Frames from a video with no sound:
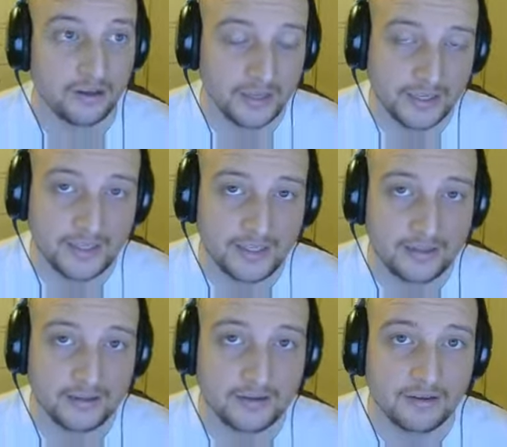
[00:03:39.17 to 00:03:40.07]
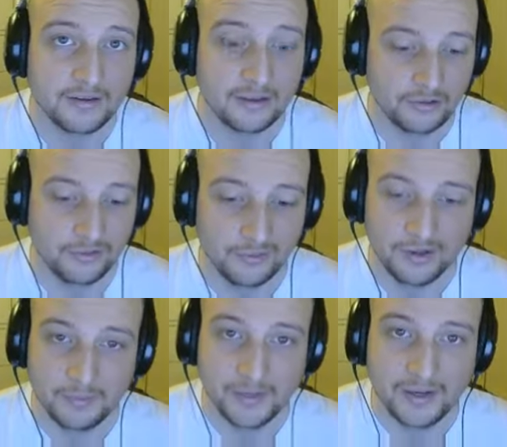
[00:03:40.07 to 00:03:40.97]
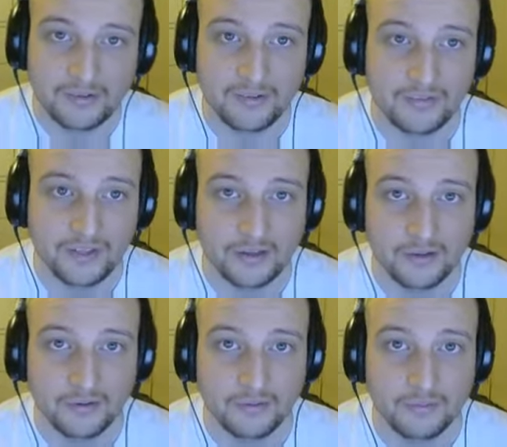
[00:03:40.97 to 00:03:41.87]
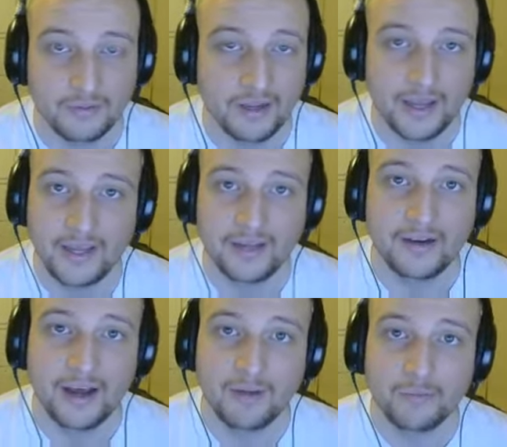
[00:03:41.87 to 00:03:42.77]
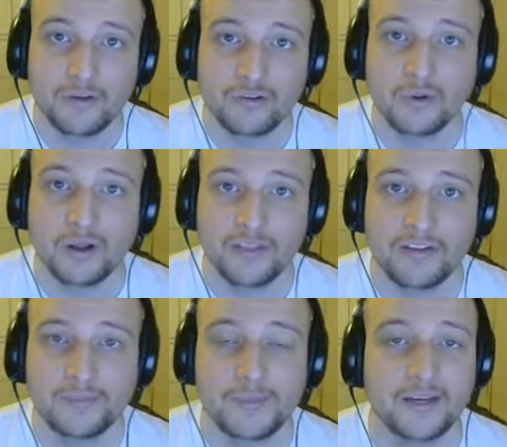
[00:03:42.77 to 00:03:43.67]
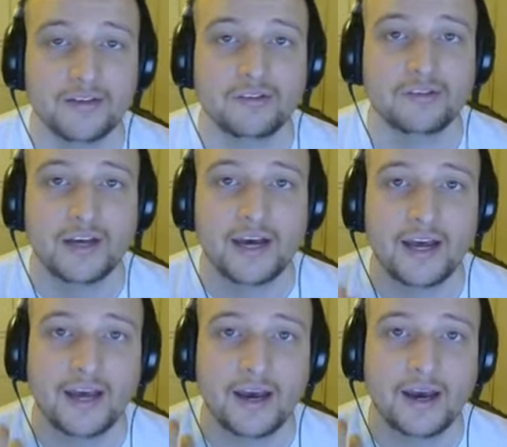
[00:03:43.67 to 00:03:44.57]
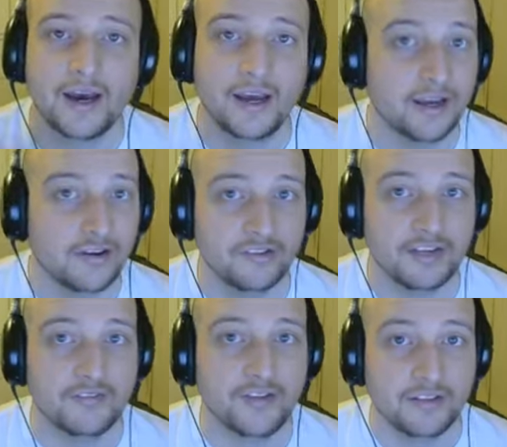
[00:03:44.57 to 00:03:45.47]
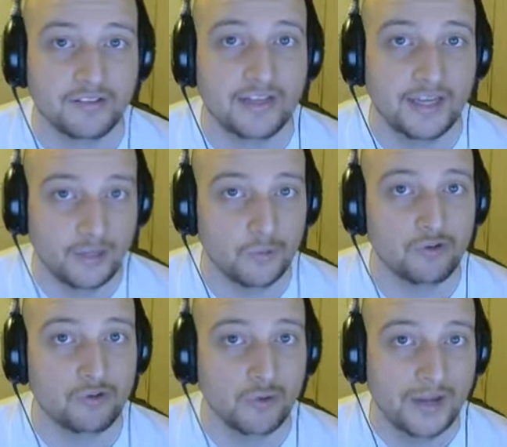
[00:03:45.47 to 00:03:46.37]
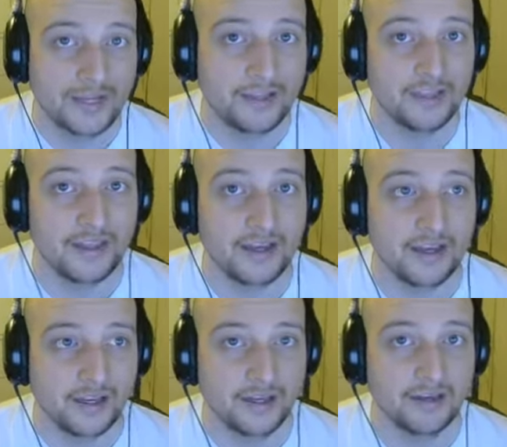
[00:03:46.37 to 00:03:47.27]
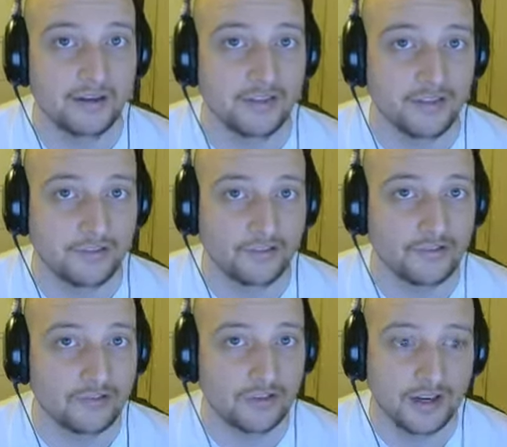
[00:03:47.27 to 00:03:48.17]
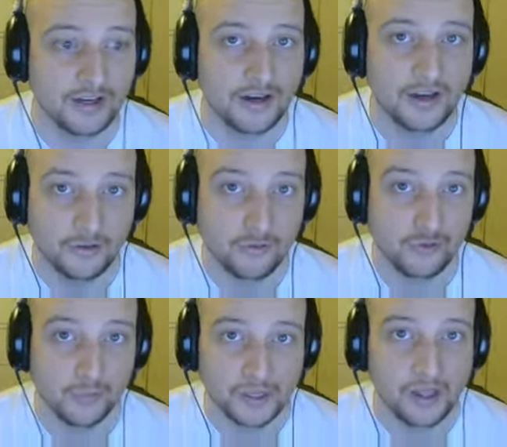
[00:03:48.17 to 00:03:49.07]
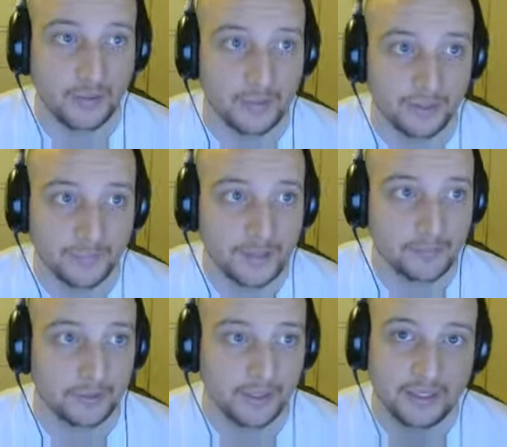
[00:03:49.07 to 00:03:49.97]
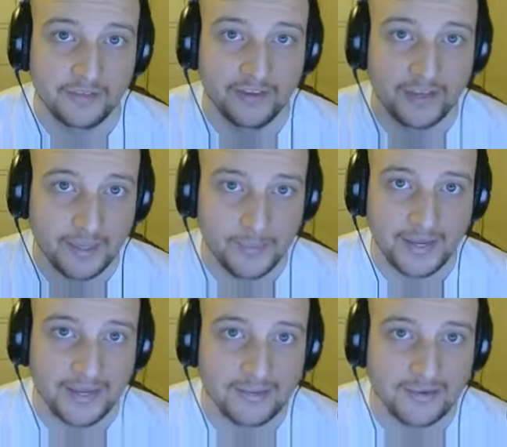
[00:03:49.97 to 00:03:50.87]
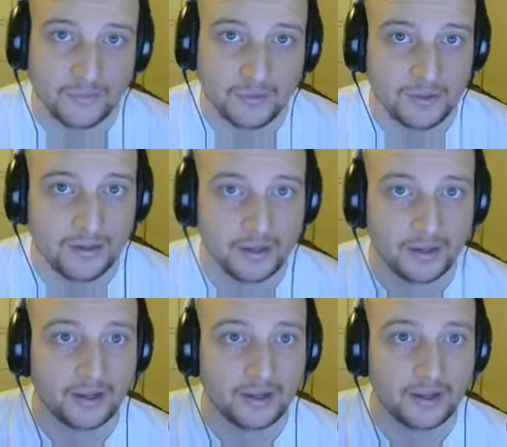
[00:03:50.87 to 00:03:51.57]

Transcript: Going to get it here. Going to do an unboxing video. And I want to do all this because I honestly have not seen anyone do anything on this on YouTube at all about the Pinebook, and if I can get my hands on one,